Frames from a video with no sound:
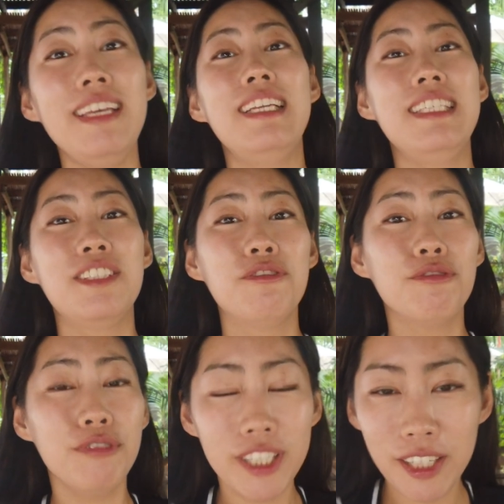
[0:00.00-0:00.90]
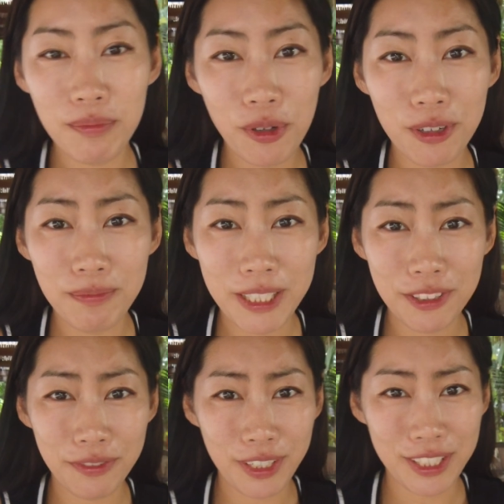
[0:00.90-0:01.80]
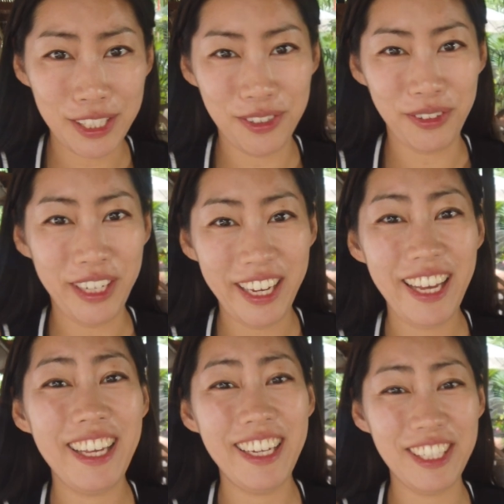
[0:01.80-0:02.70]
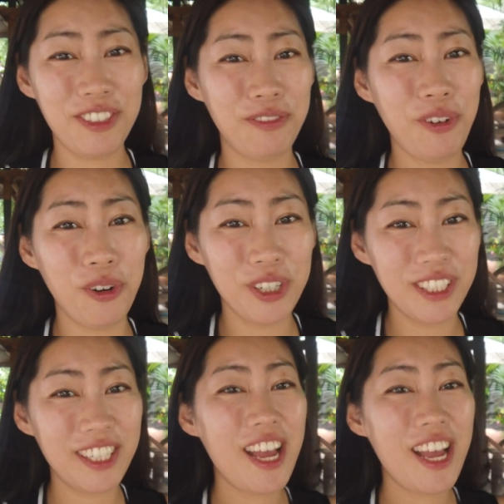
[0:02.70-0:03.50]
it is a really important piece of accessory. It is, of course,